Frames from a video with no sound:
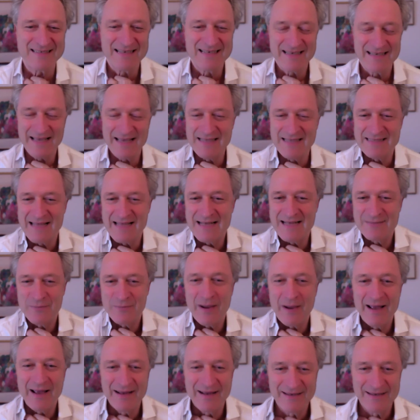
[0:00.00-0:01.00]
is that
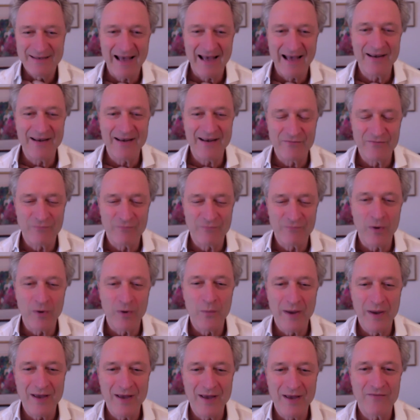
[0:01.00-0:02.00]
why kind of one
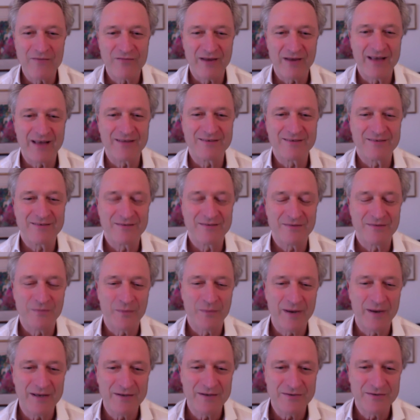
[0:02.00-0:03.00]
way of like the
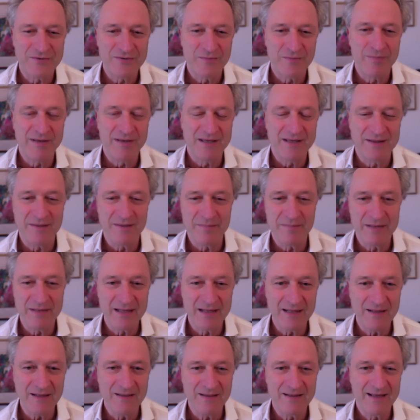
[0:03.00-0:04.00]
way to be in the
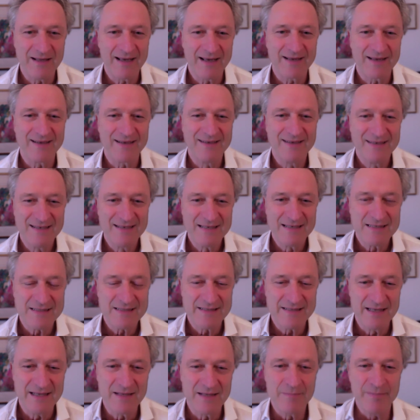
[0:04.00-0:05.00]
middle, like
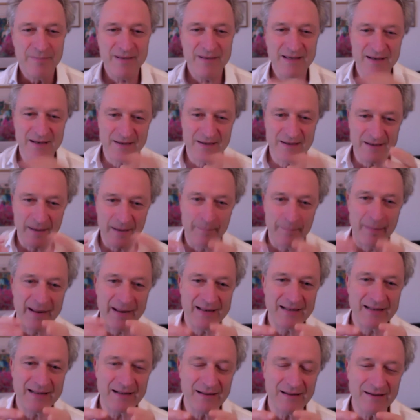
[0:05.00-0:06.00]
still be a
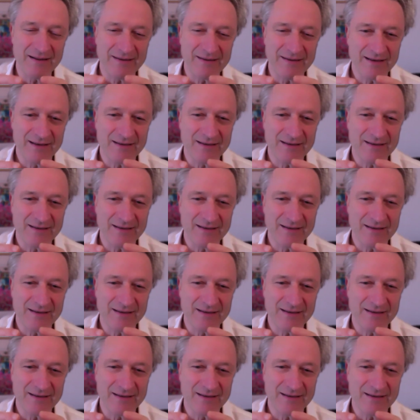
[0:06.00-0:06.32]
bundle, yeah,